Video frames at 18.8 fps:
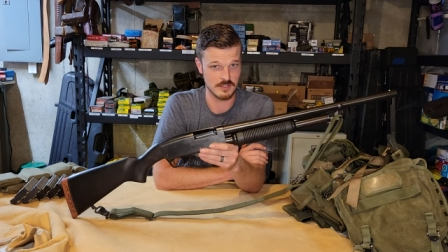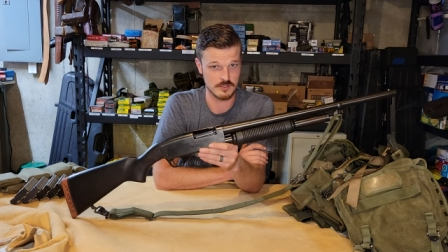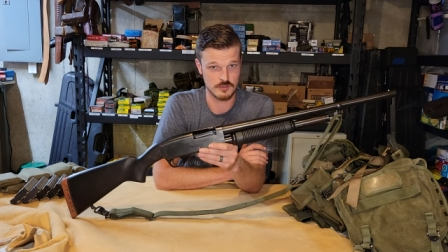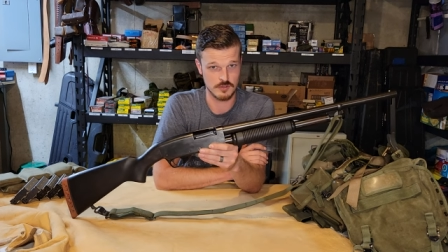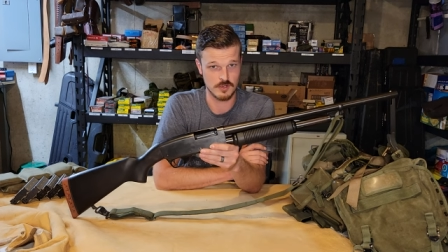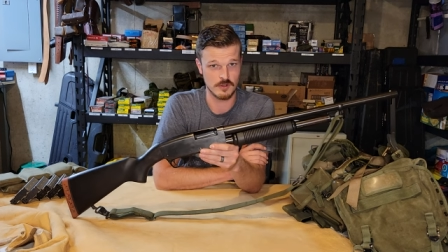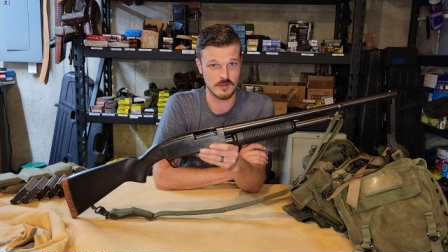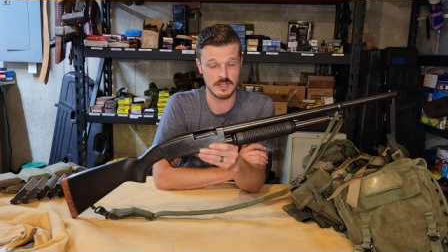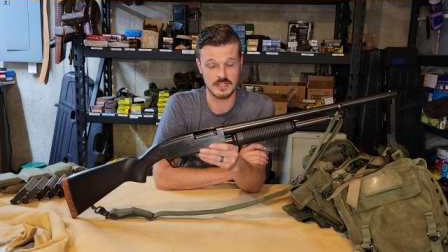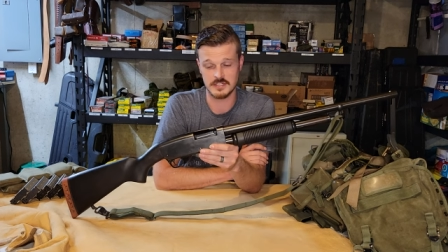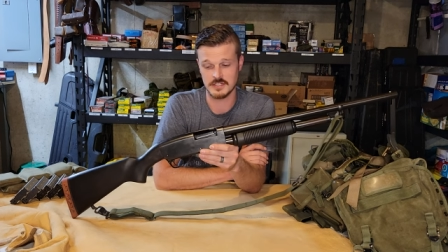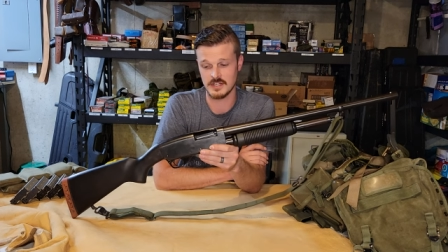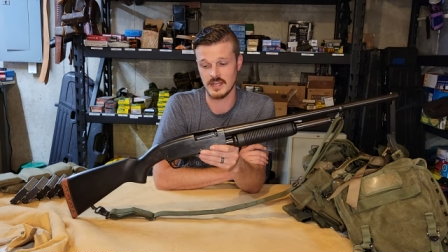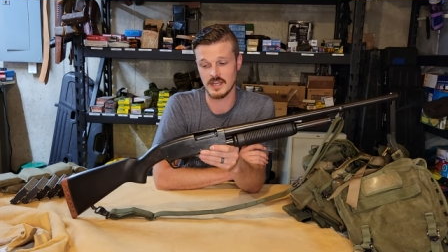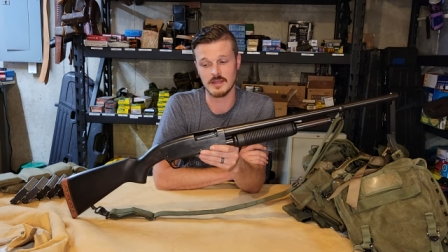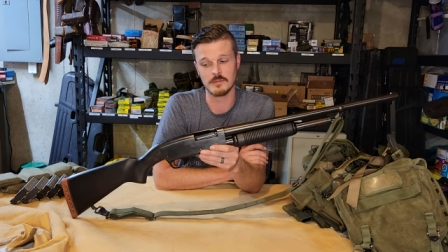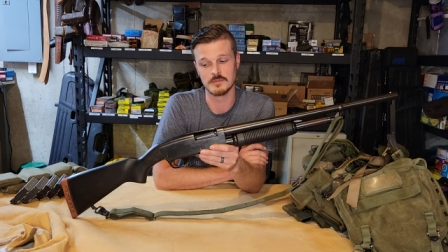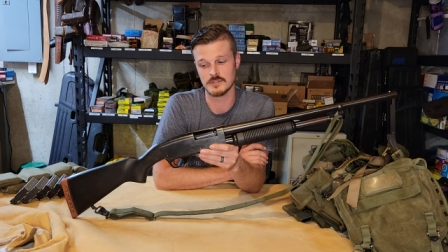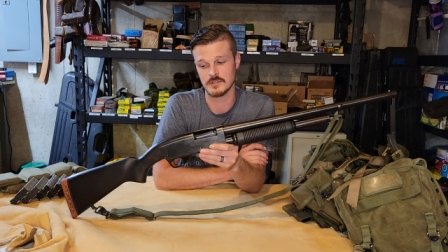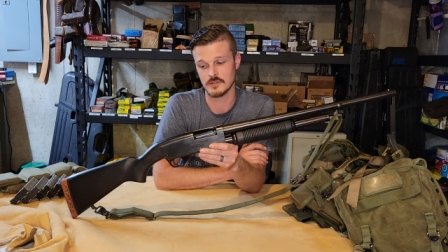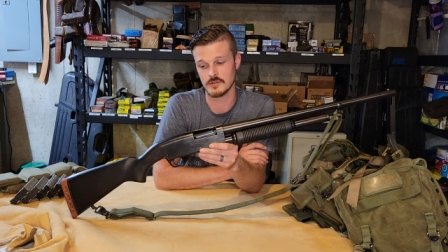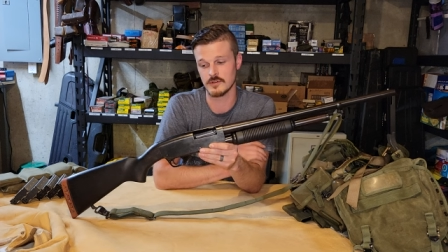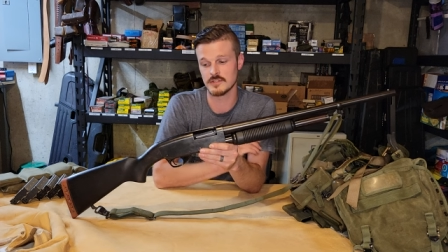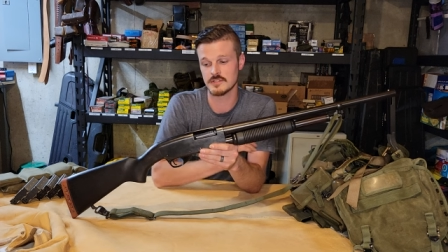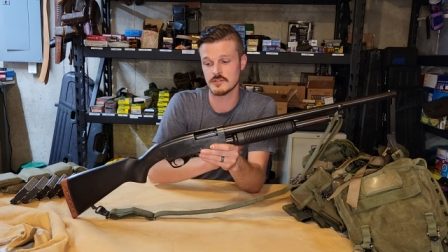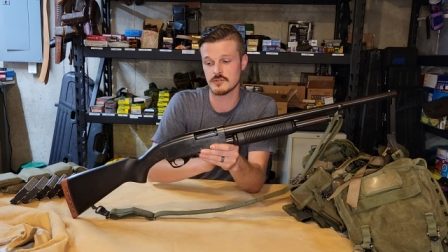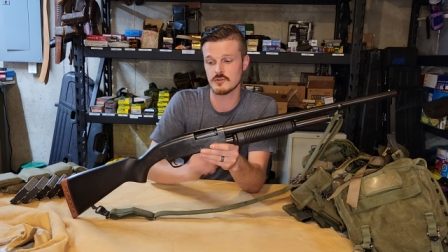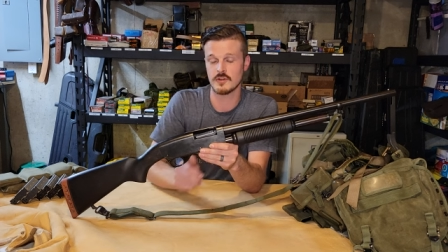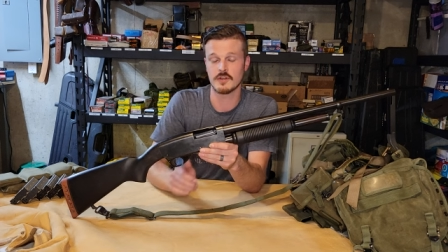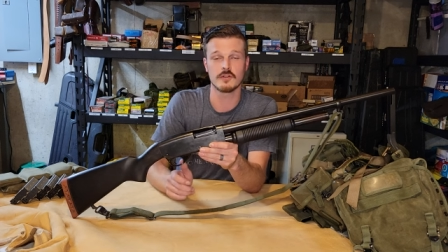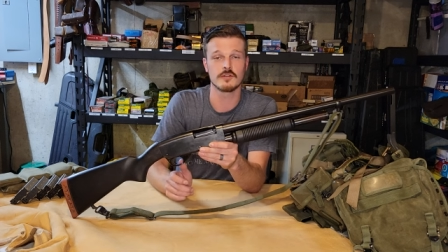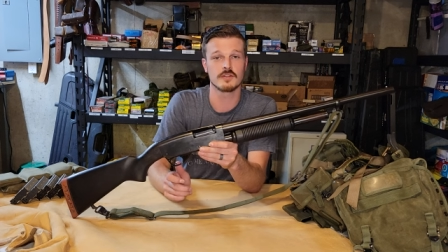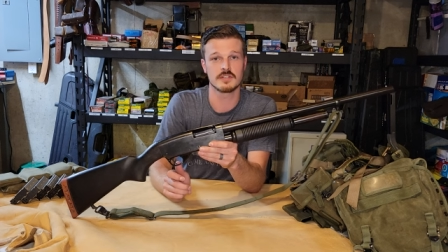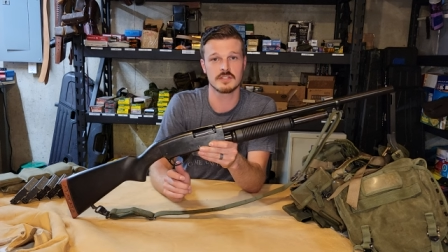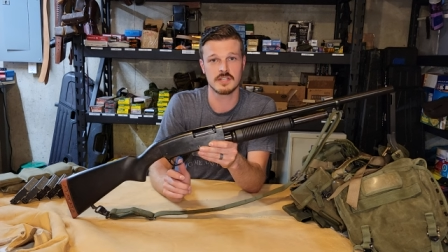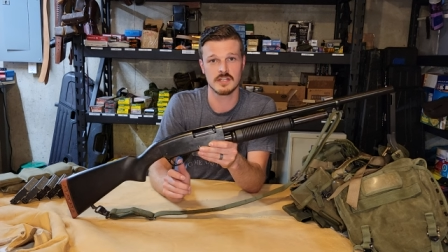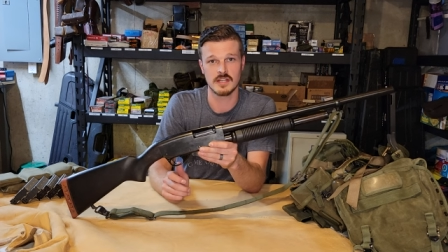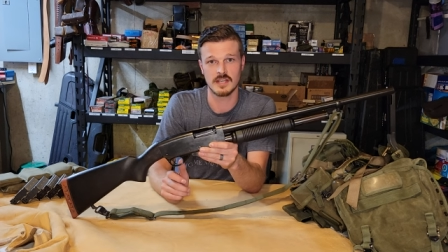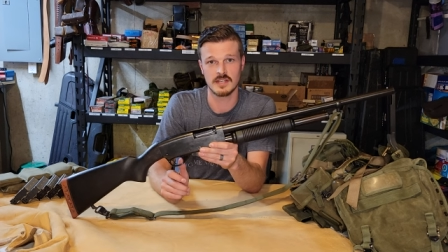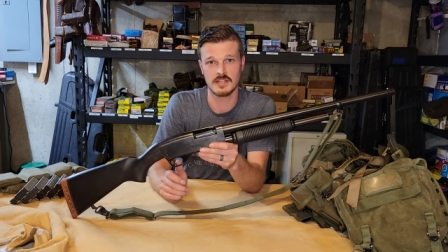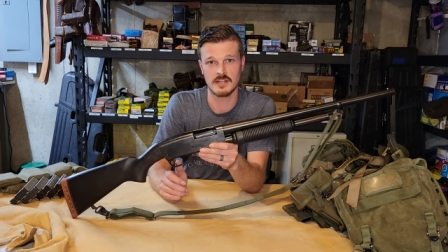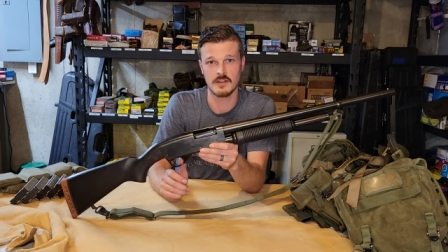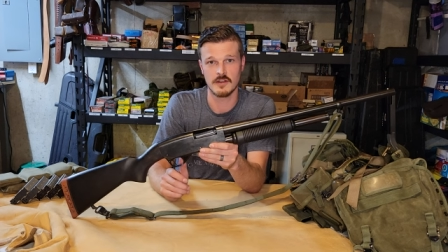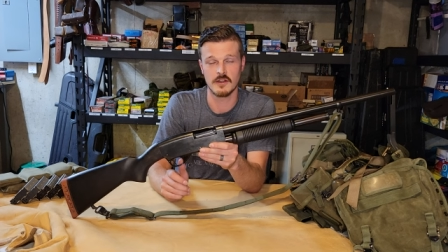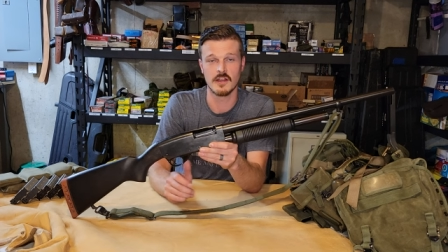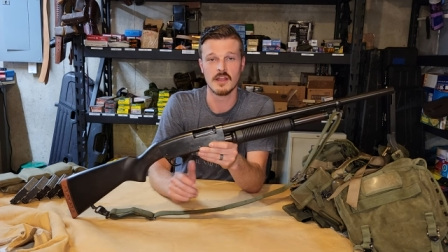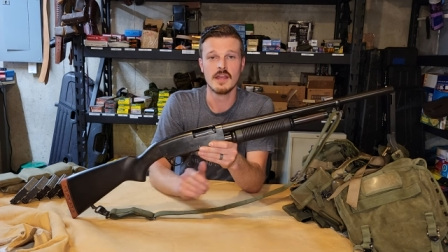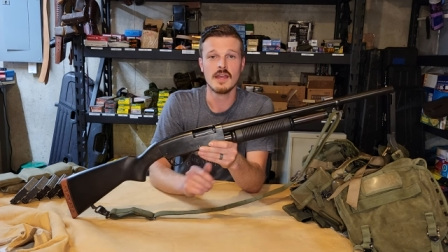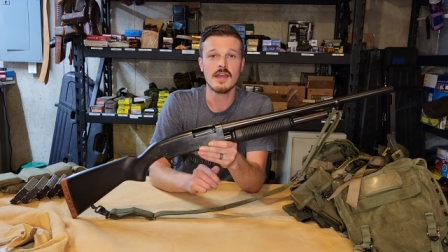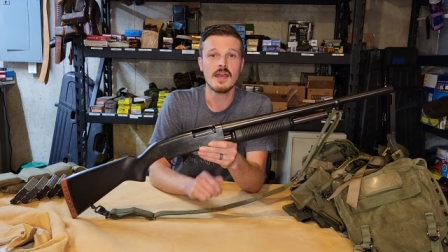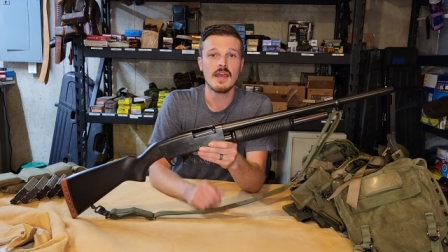the trigger each time. So there is a trigger disconnect here.